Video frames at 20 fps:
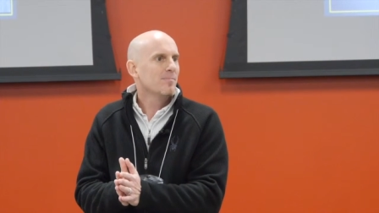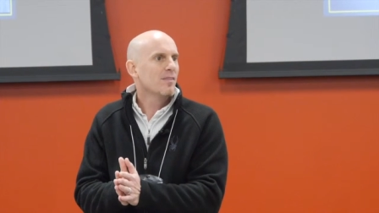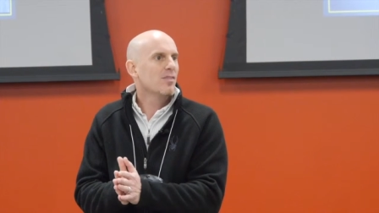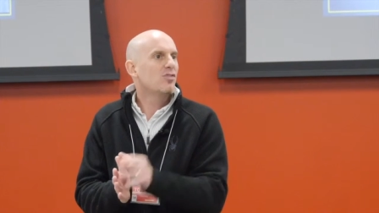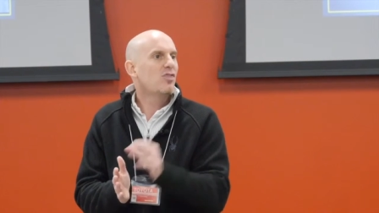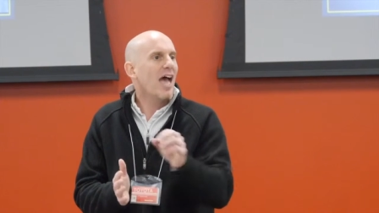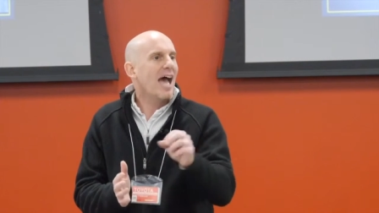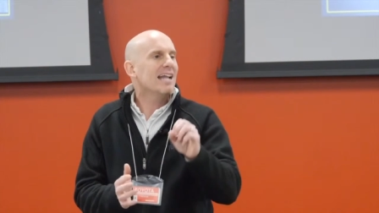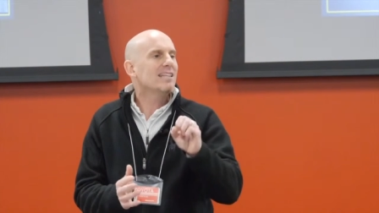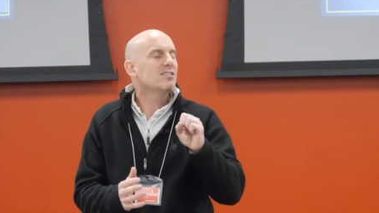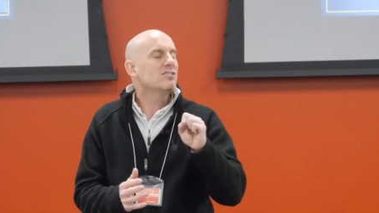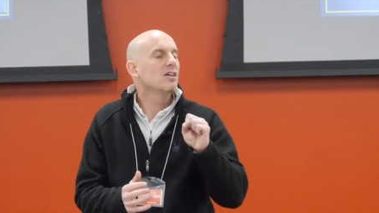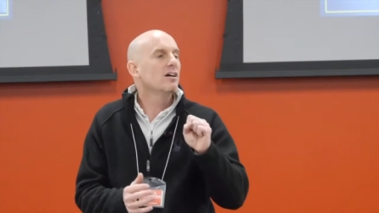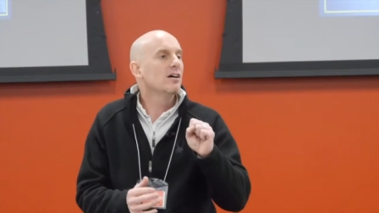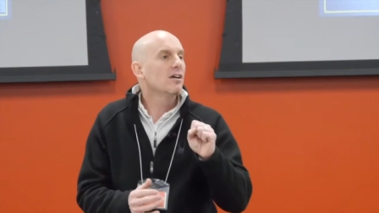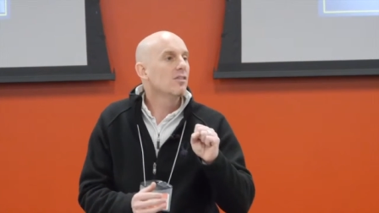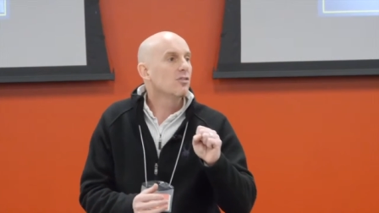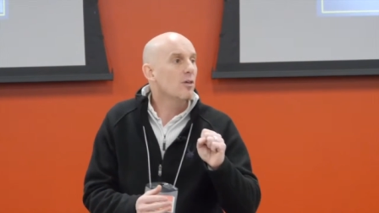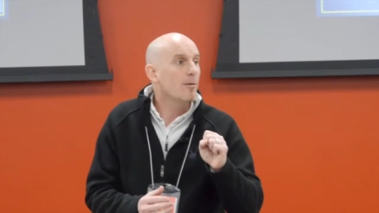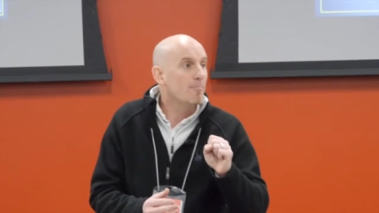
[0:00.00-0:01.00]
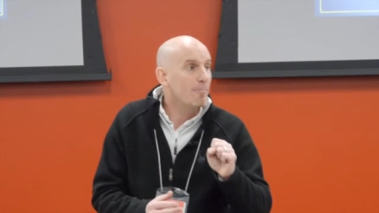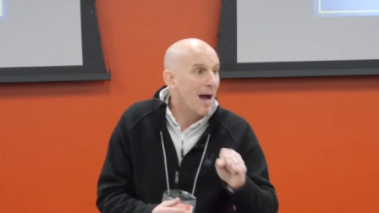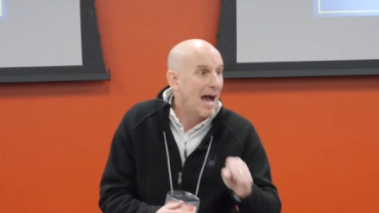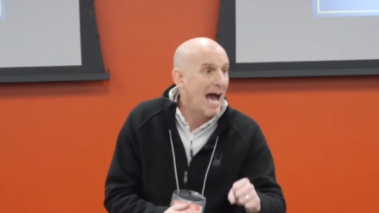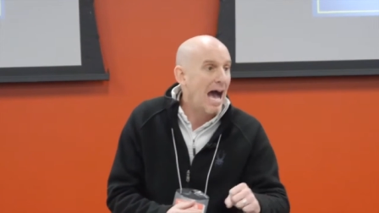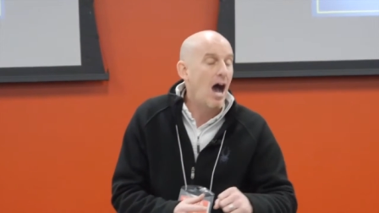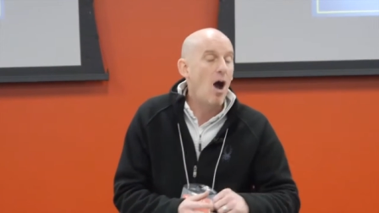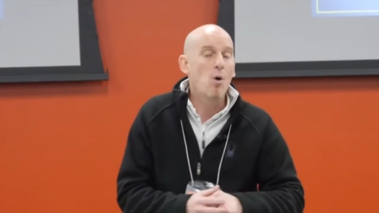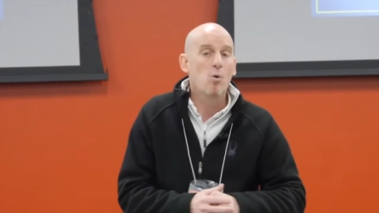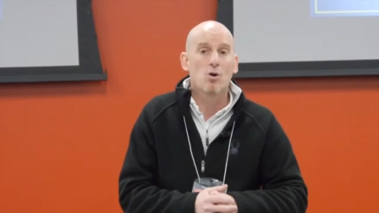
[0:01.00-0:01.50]
That's the, the
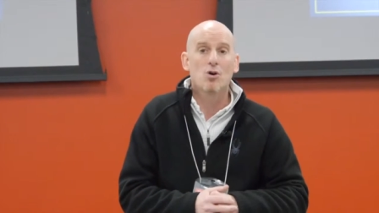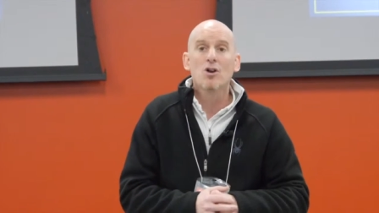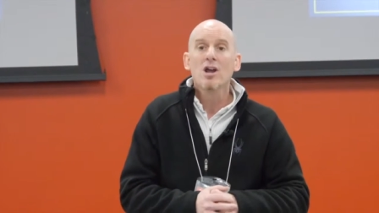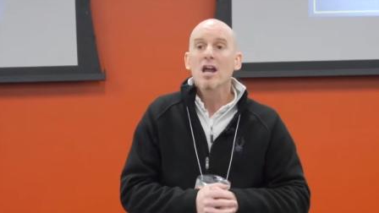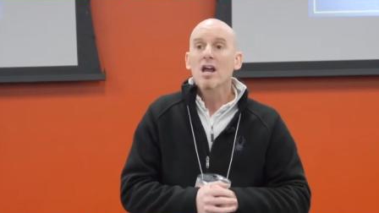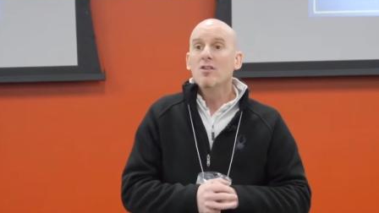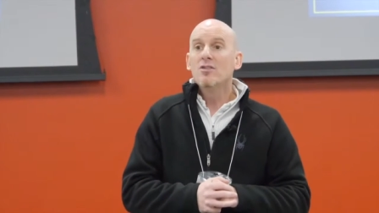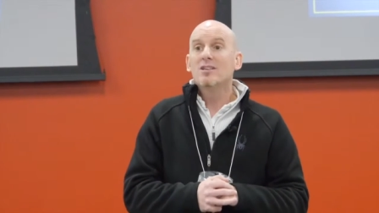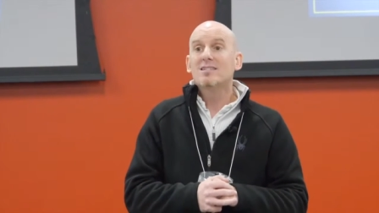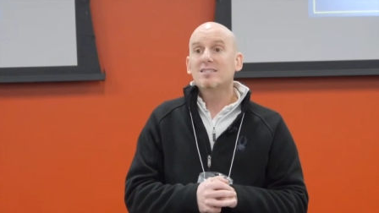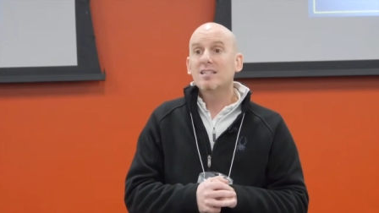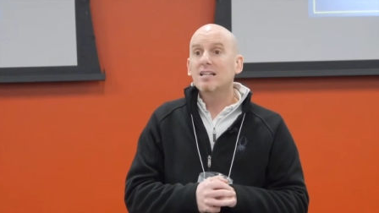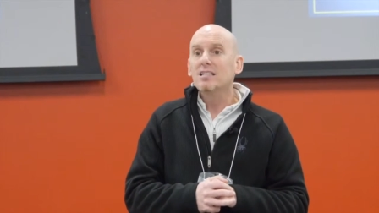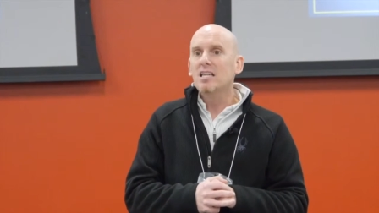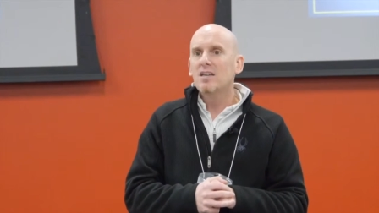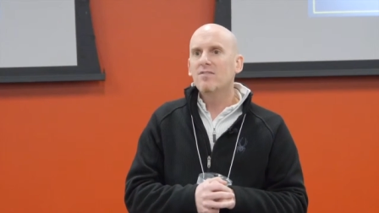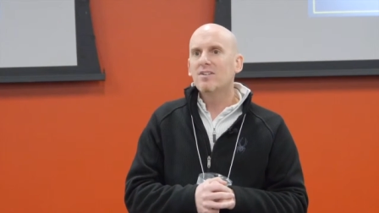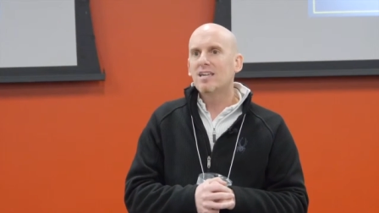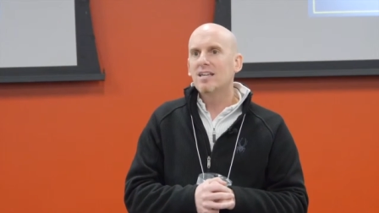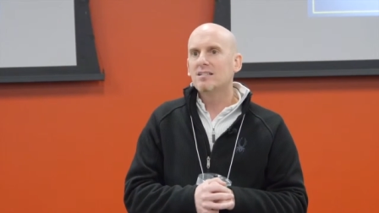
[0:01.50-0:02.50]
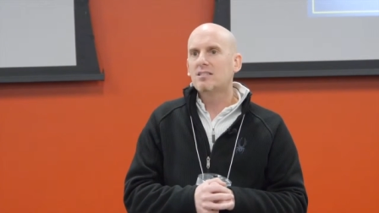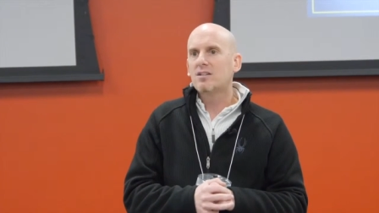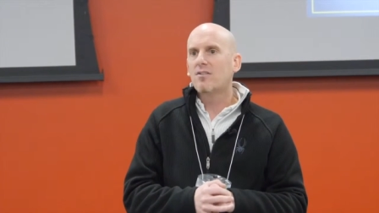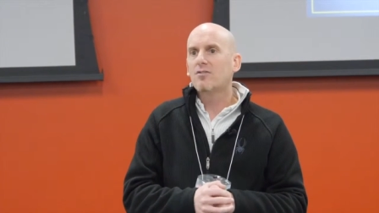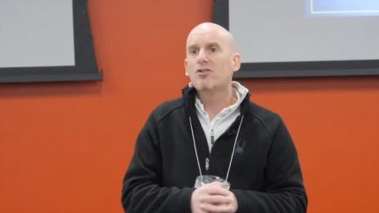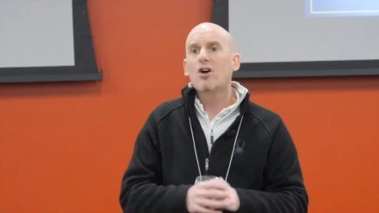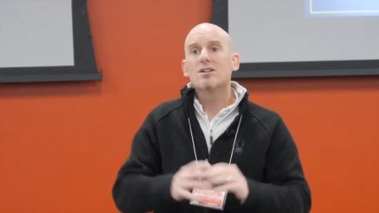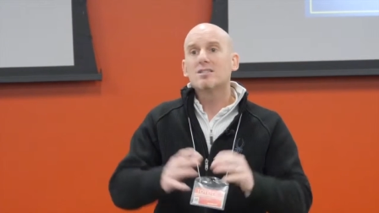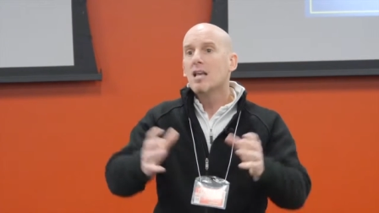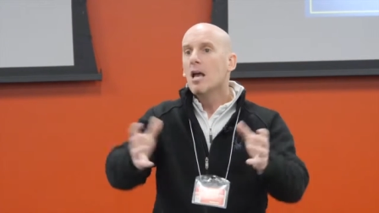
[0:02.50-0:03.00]
power, the significance of our
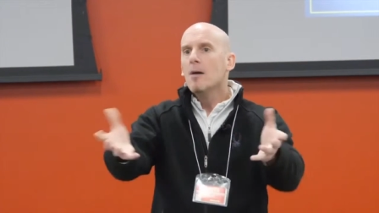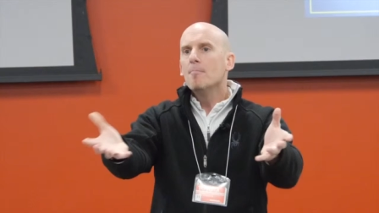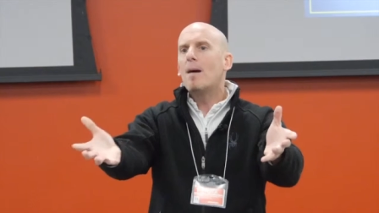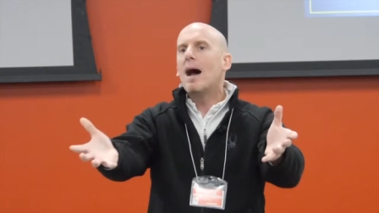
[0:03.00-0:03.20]
thoughts.